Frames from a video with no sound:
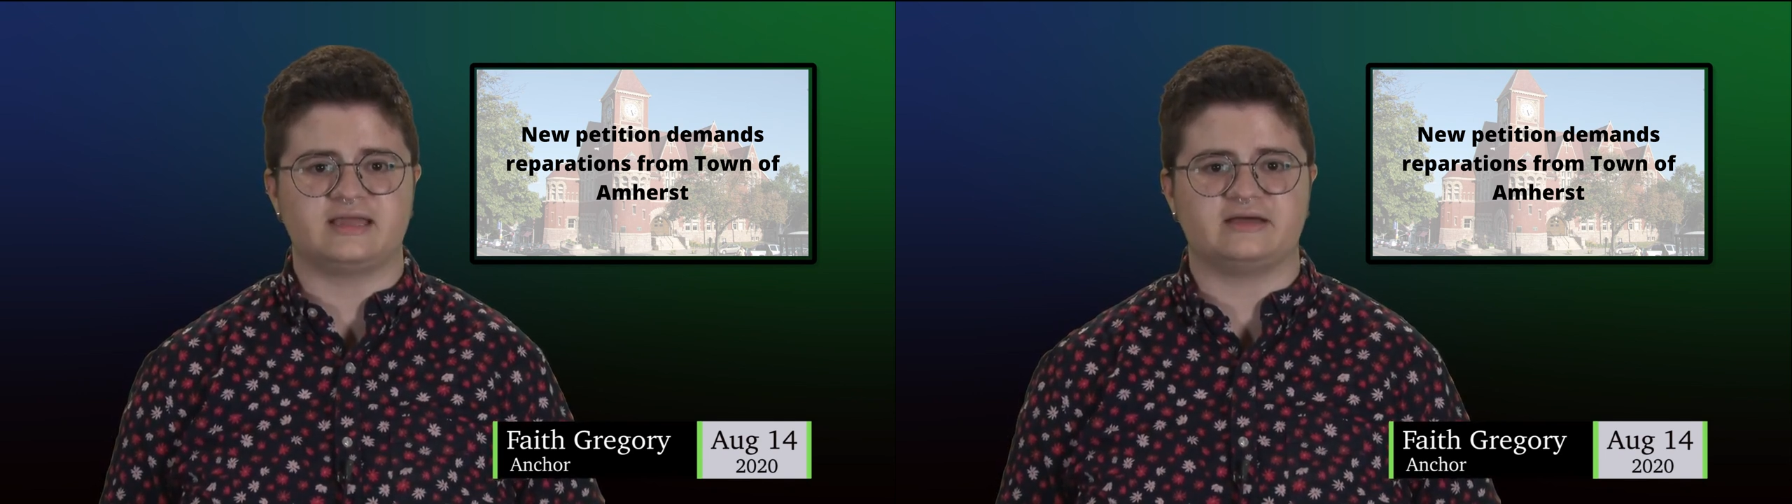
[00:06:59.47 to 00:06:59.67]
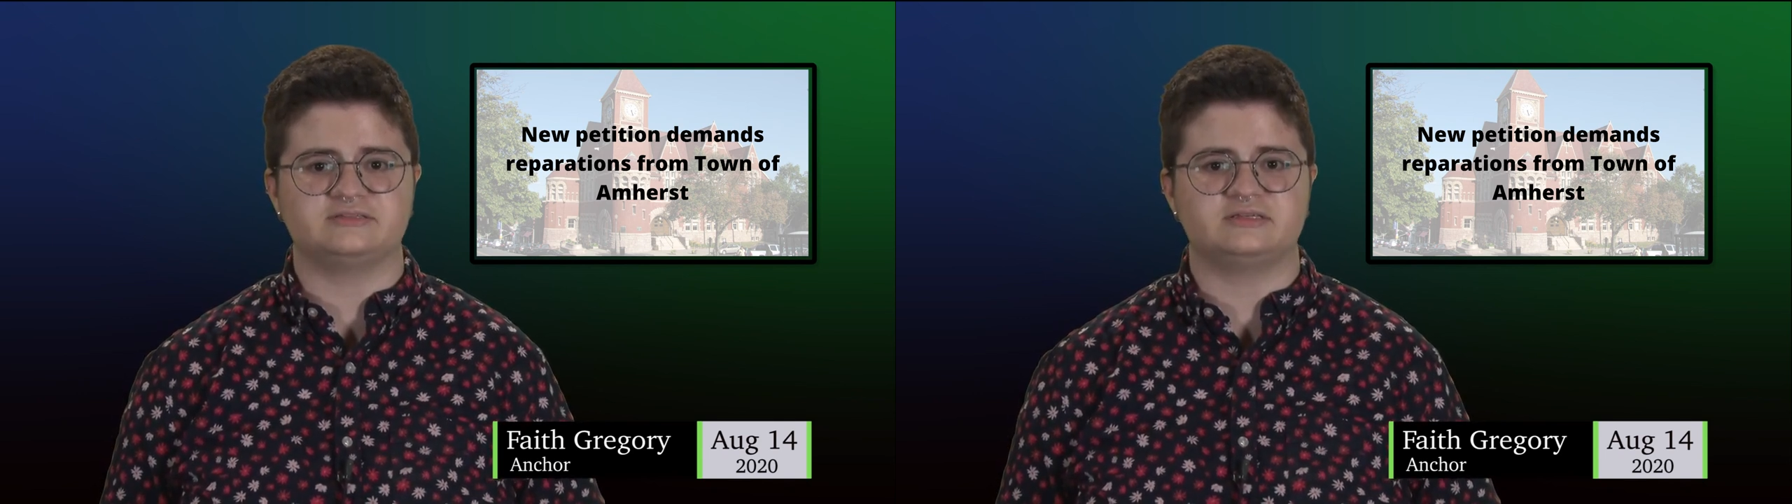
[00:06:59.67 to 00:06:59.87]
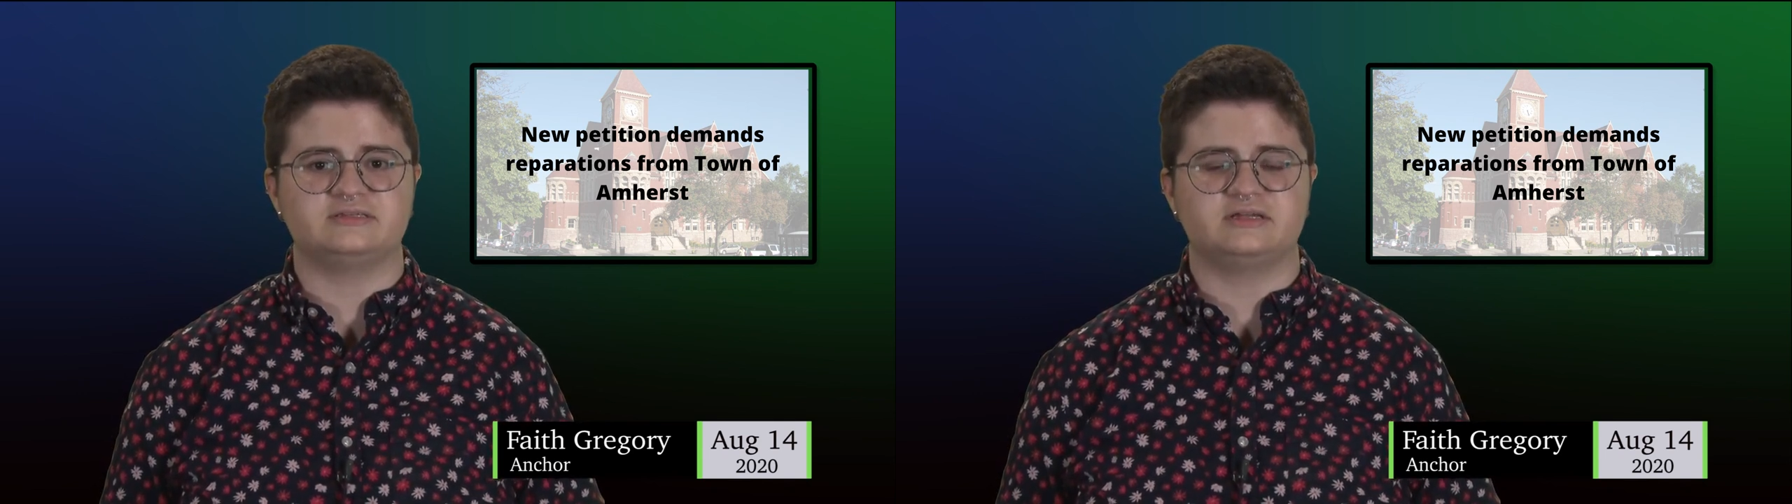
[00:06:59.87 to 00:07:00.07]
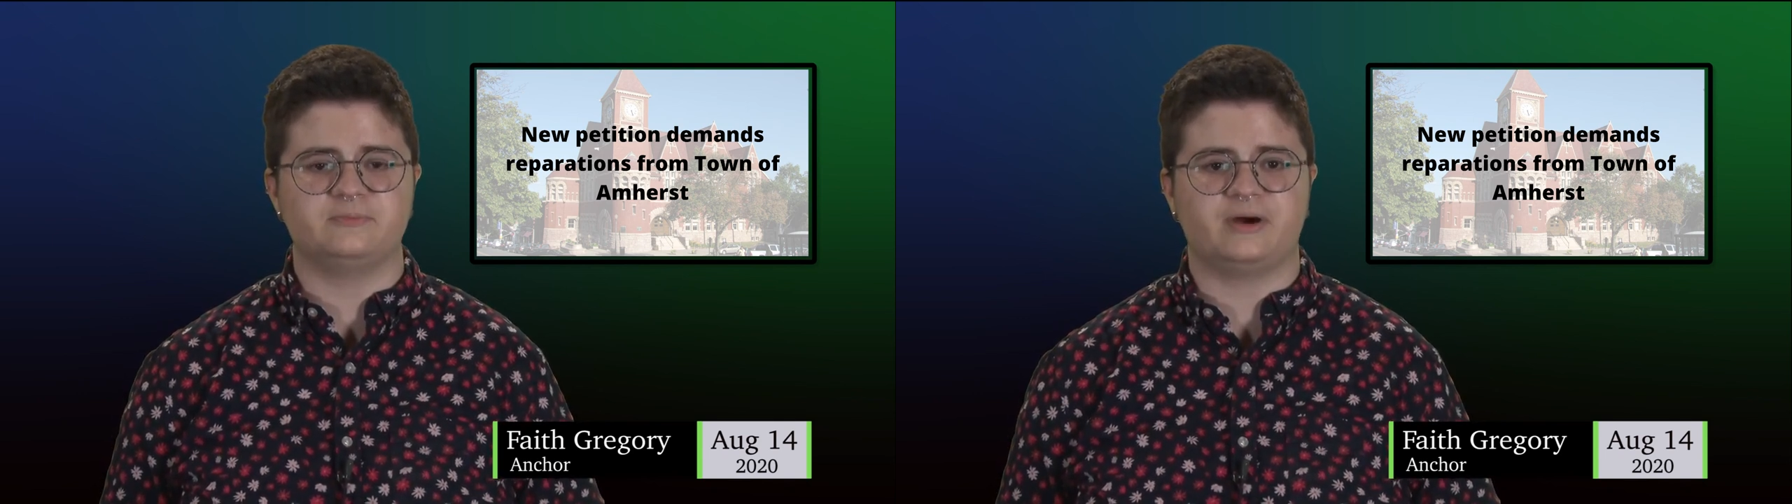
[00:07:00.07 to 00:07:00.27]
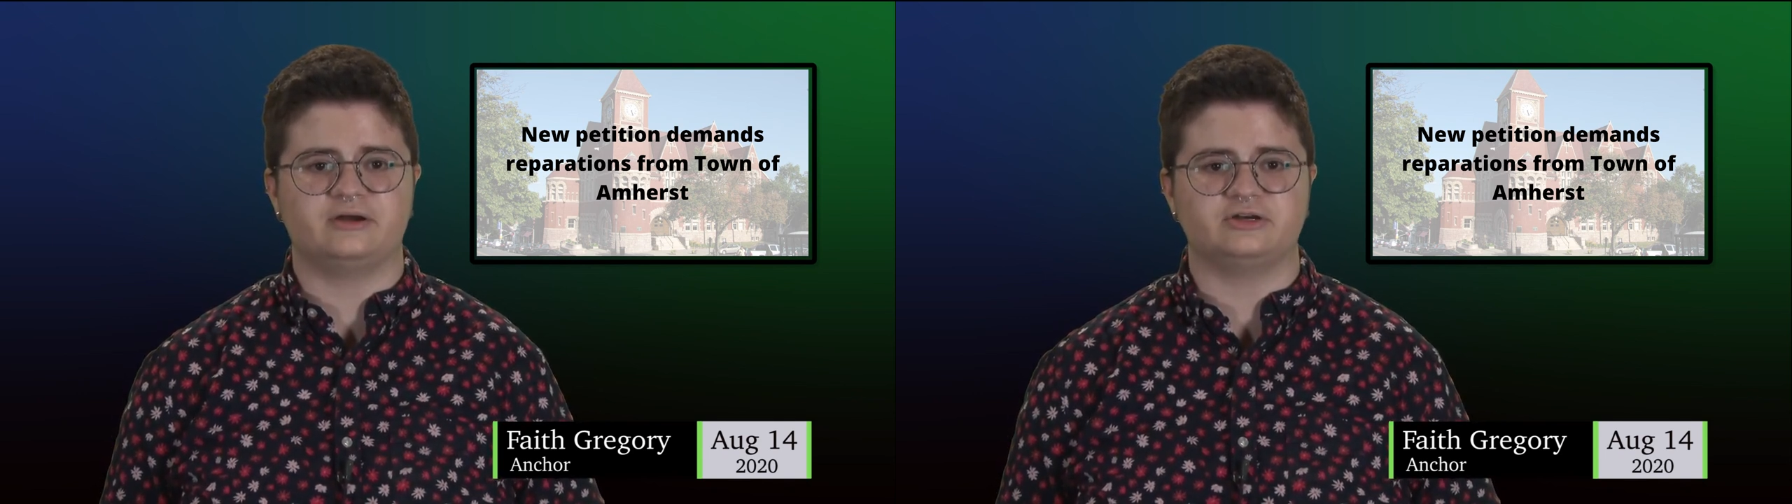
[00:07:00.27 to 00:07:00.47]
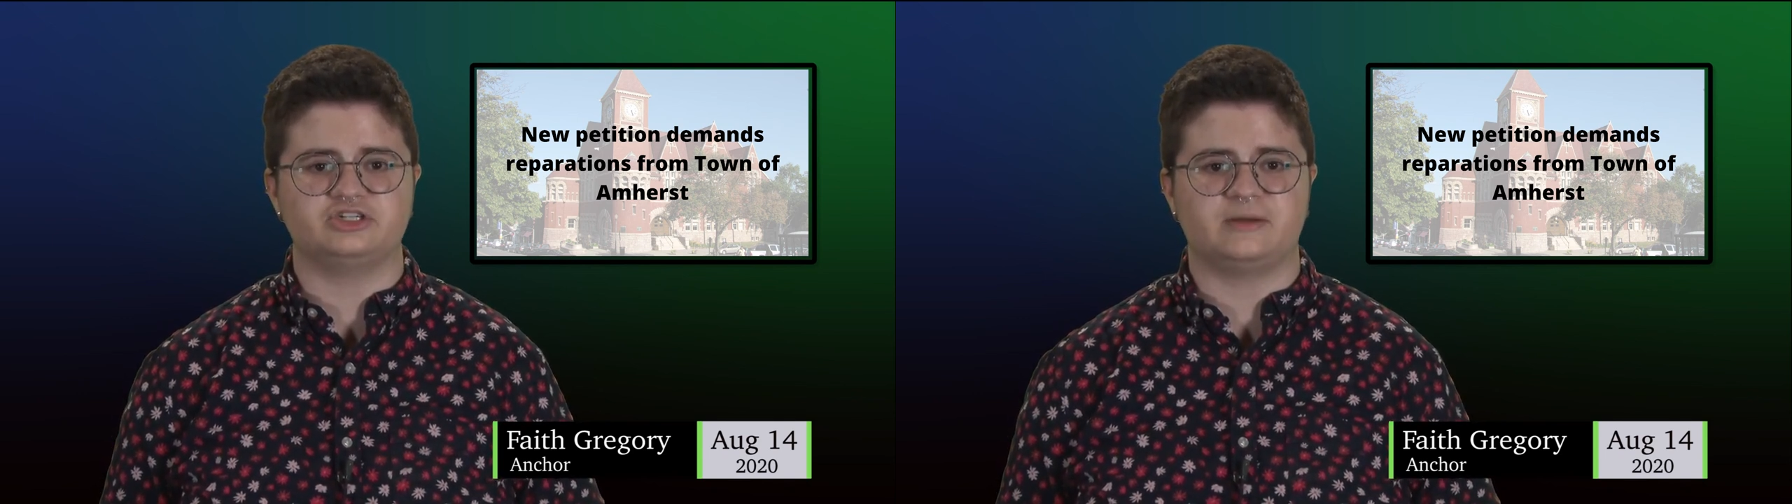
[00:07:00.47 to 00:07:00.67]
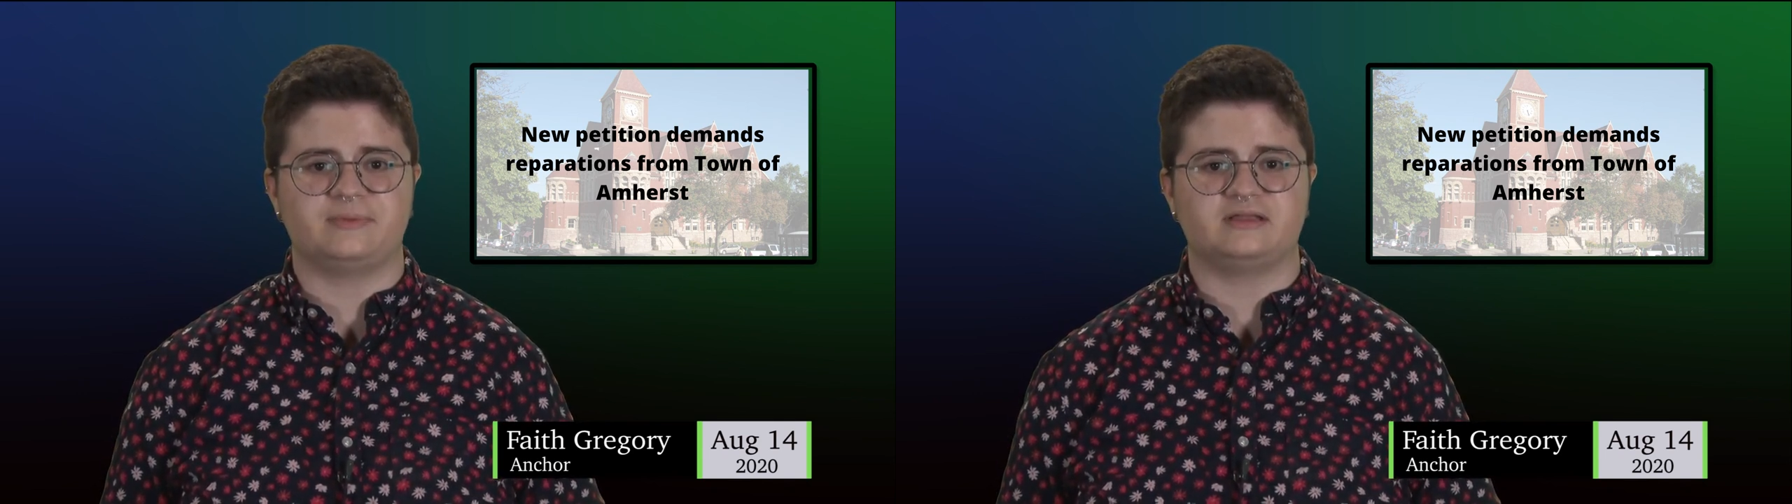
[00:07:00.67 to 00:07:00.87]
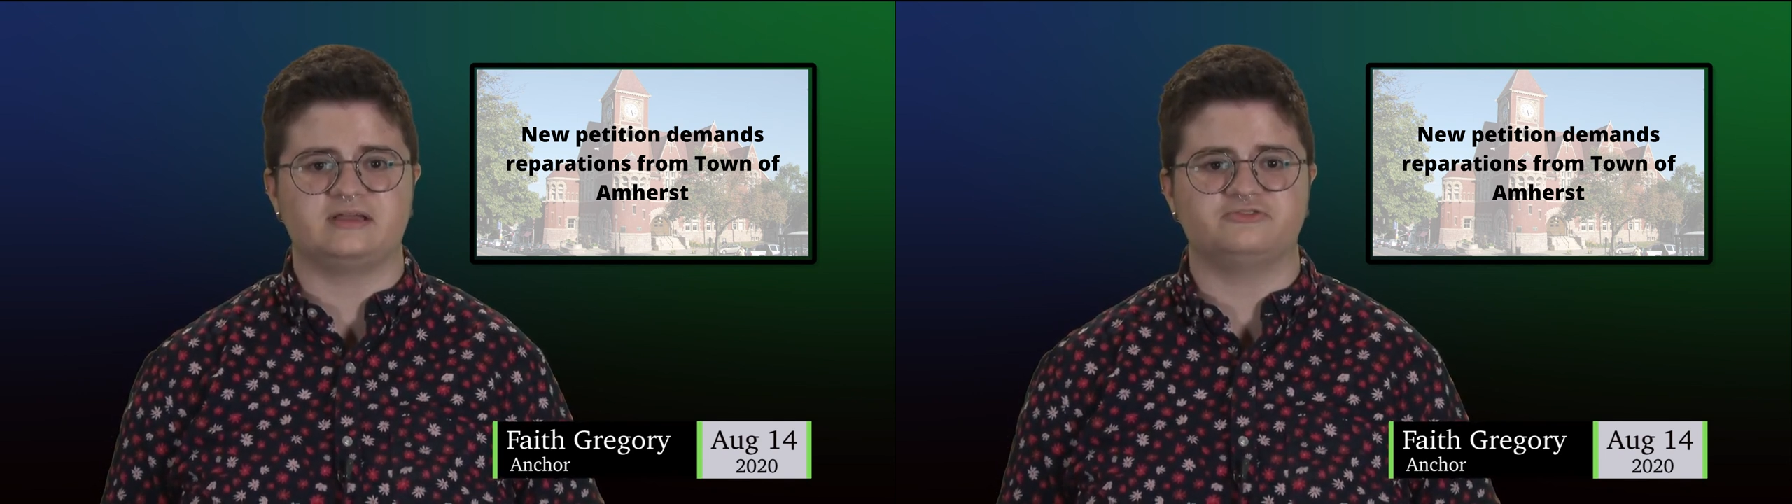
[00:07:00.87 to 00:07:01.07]
town's sincere partnership
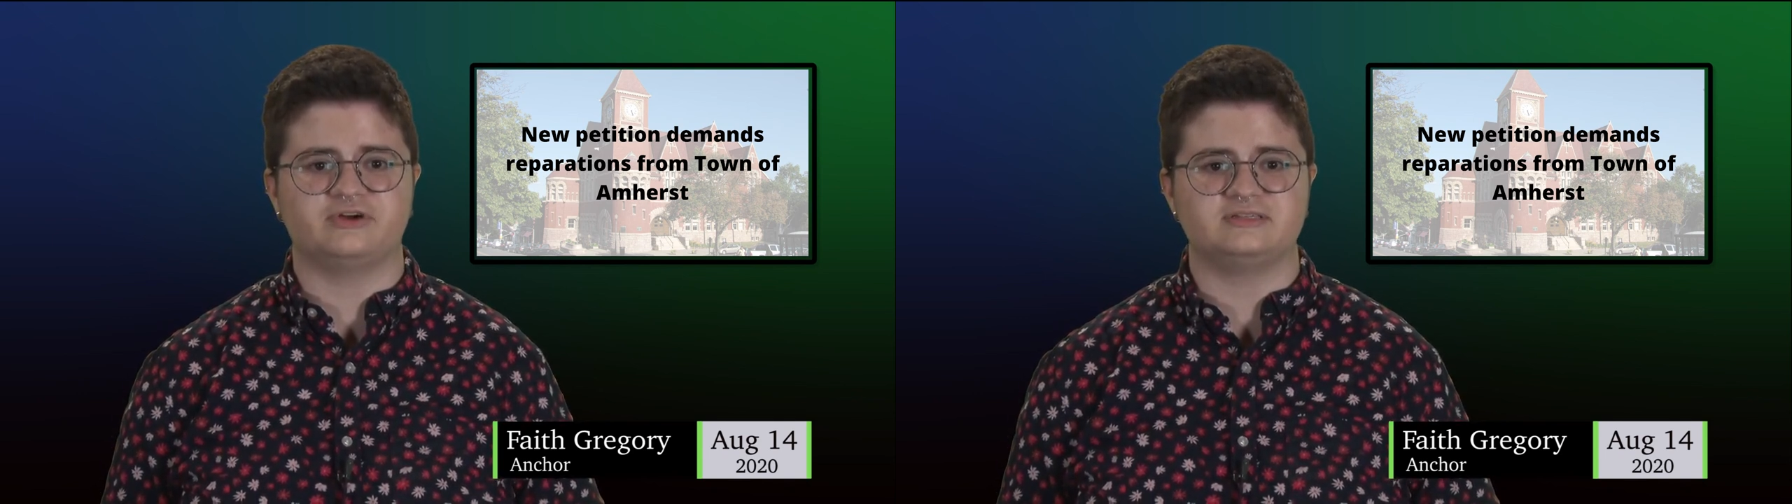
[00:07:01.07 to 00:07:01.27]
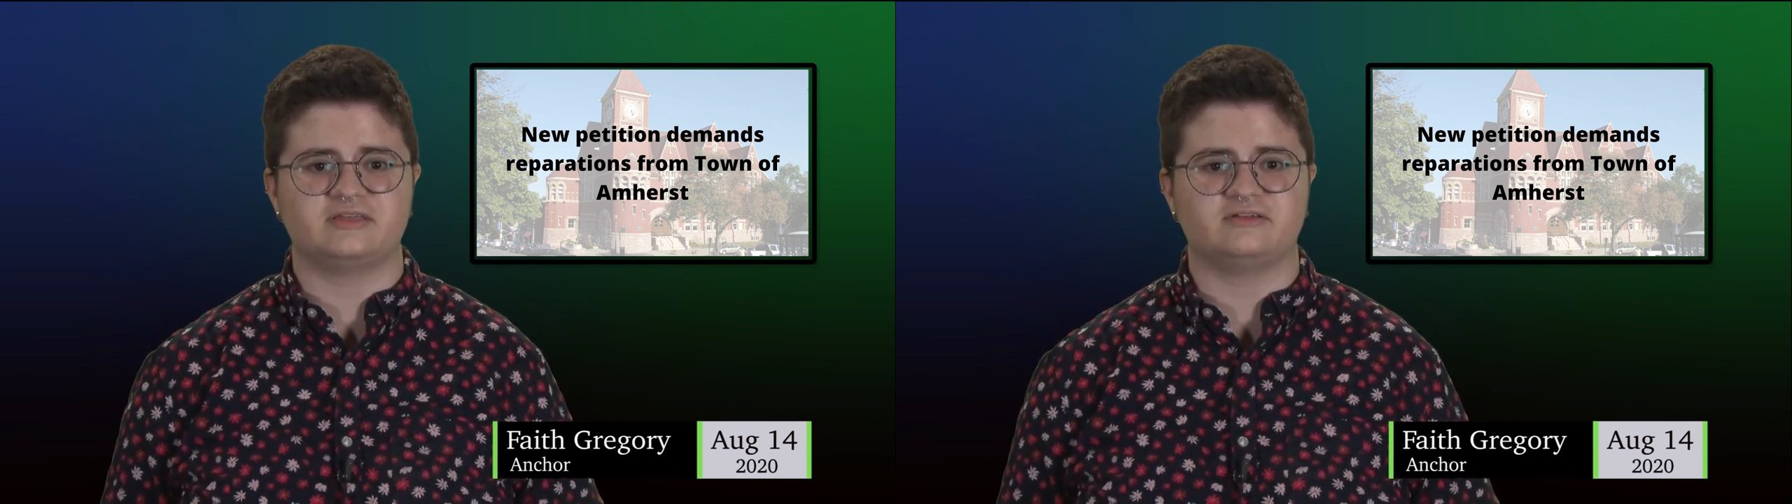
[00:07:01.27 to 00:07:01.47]
in confronting the